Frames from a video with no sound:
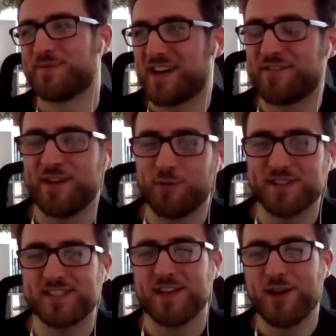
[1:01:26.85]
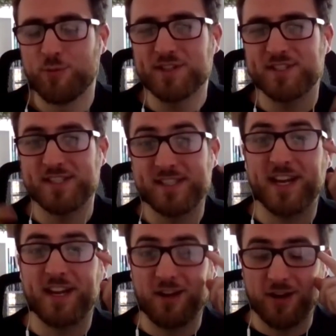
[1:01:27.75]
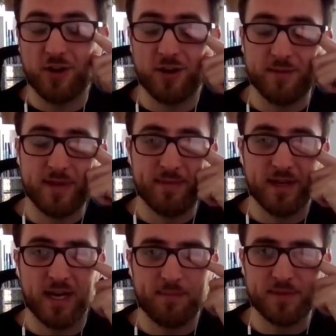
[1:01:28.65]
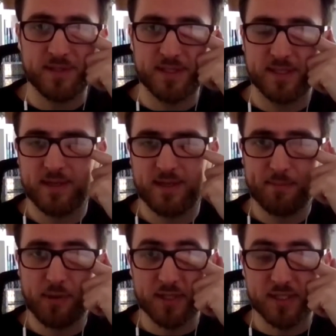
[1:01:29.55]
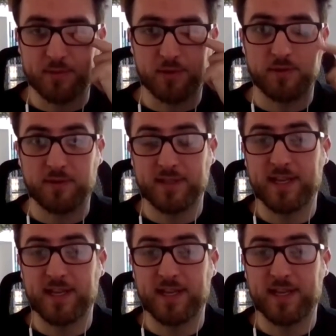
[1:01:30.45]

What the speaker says: I think once the circular economy becomes possible,